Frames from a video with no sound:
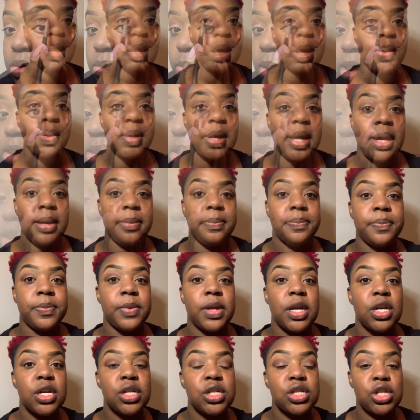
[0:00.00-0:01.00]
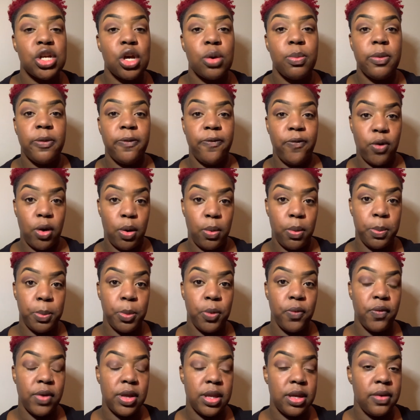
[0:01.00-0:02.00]
Okay, so before we
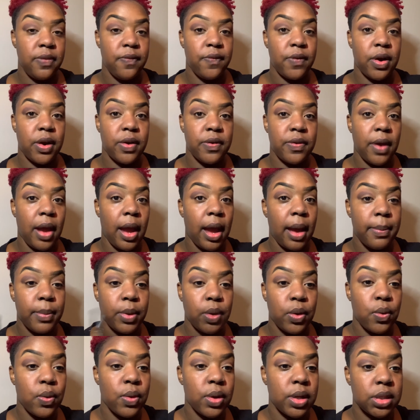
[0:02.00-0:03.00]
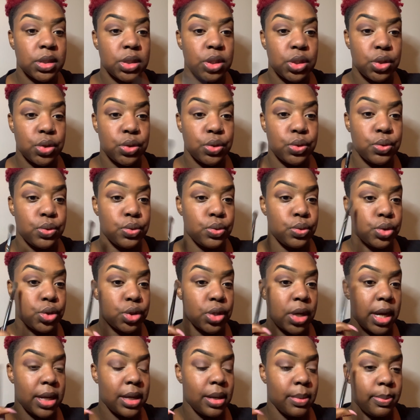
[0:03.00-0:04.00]
move any further, I'm going to
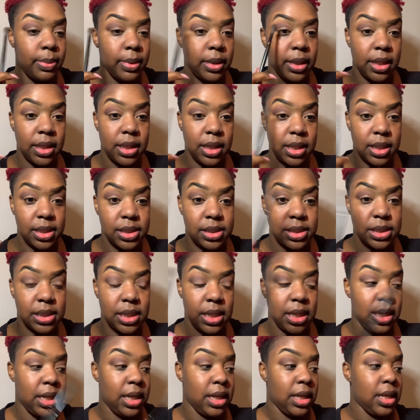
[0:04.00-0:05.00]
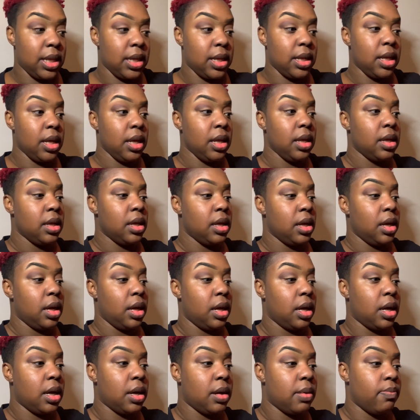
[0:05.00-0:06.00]
try to blend this in
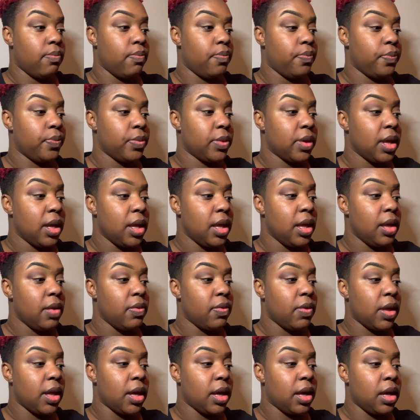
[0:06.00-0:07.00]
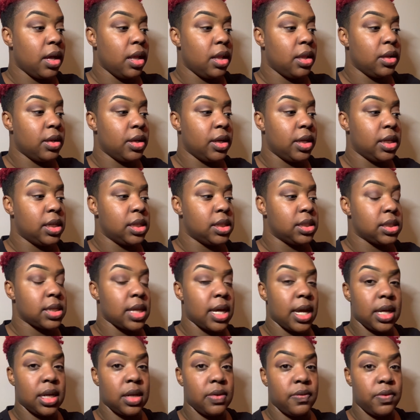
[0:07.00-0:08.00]
That color is
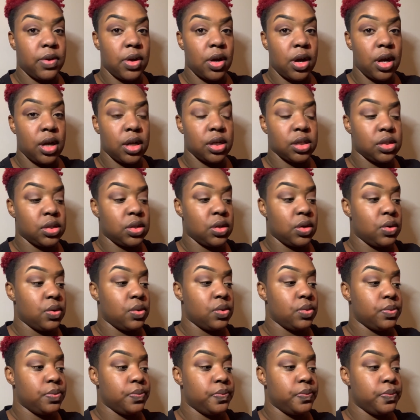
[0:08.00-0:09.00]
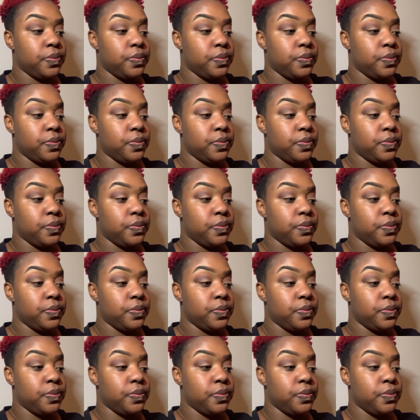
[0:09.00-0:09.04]
kind of dark, so